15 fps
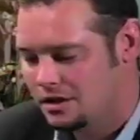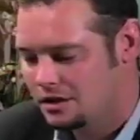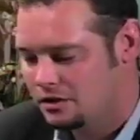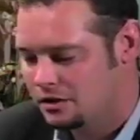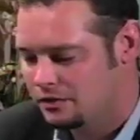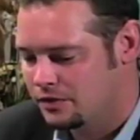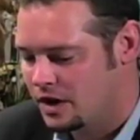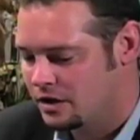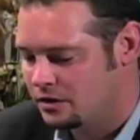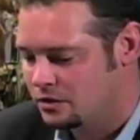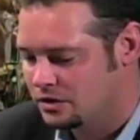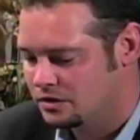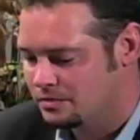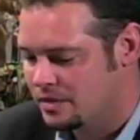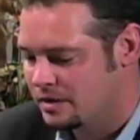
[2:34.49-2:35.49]
your father was
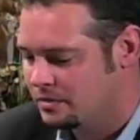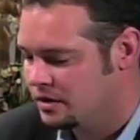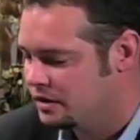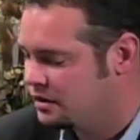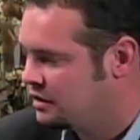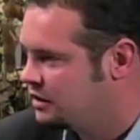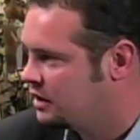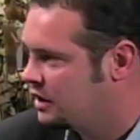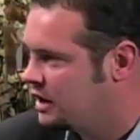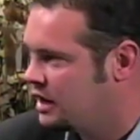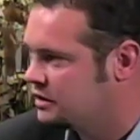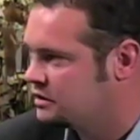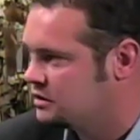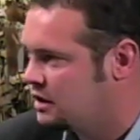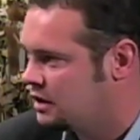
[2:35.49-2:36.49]
a member of the House
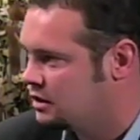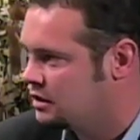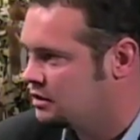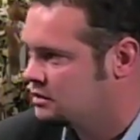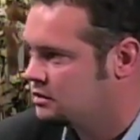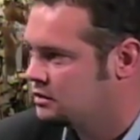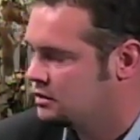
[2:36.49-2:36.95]
of Delegates?